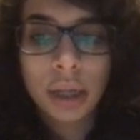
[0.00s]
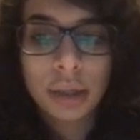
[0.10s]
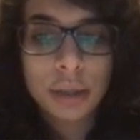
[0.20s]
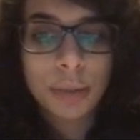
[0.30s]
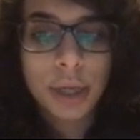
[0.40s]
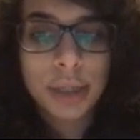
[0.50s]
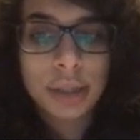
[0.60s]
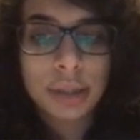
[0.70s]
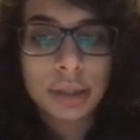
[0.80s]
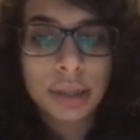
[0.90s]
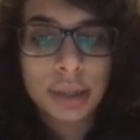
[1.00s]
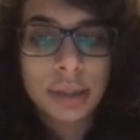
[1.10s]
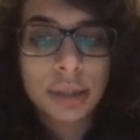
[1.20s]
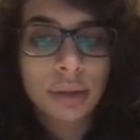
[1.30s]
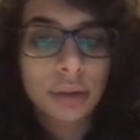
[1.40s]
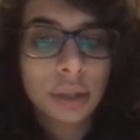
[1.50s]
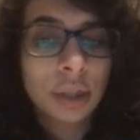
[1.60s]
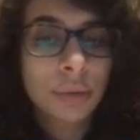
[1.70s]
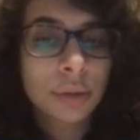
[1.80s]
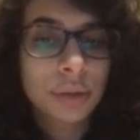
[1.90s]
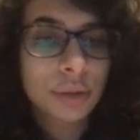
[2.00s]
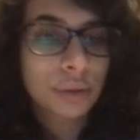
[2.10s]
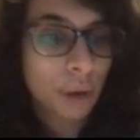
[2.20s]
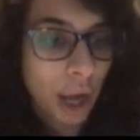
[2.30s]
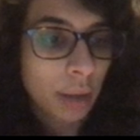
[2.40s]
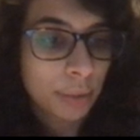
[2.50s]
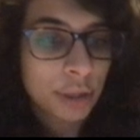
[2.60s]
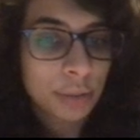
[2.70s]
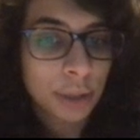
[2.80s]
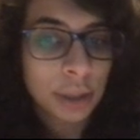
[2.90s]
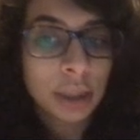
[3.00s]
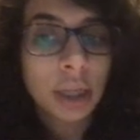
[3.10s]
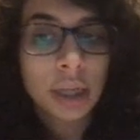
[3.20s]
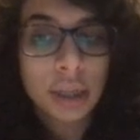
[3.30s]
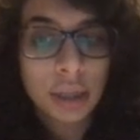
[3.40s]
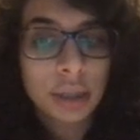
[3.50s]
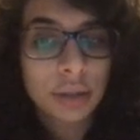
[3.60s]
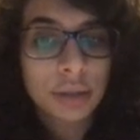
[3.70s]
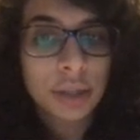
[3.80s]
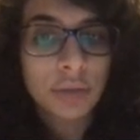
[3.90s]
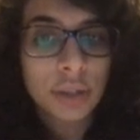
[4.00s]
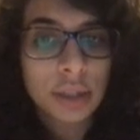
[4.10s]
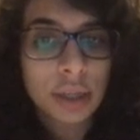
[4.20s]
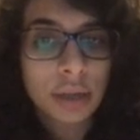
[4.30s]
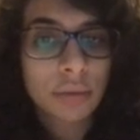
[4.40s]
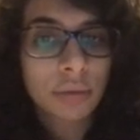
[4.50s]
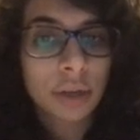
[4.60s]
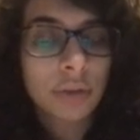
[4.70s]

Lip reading: the deposit is less than or equal to how much money in their savings account, right?